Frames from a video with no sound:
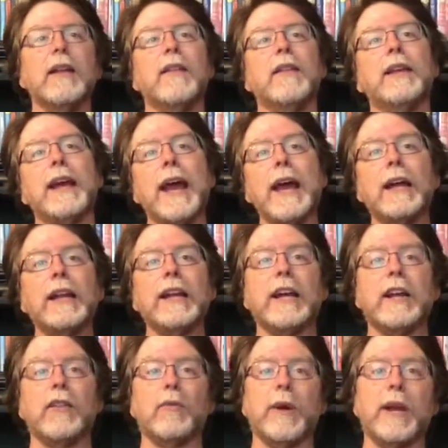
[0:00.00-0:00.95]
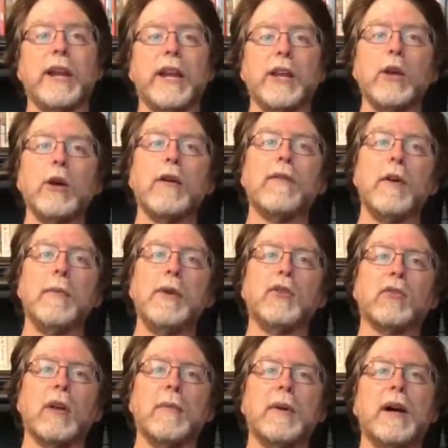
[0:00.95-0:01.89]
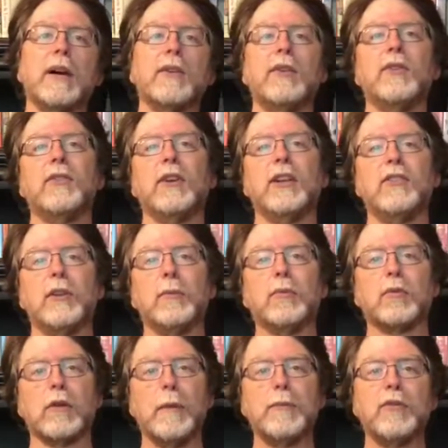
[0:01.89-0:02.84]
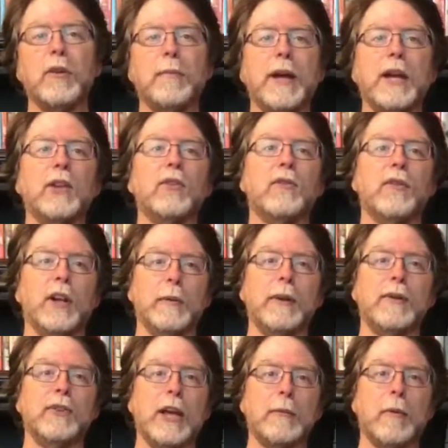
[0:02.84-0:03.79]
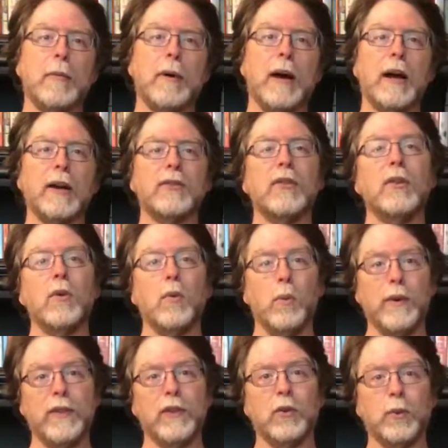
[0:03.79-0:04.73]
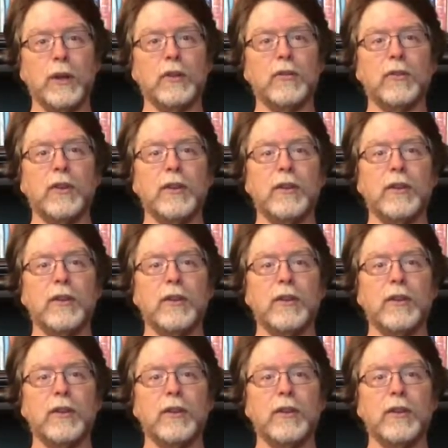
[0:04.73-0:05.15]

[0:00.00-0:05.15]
The Alien 3D UFO Mystery Box is a subscription-based filament sample box with a twist.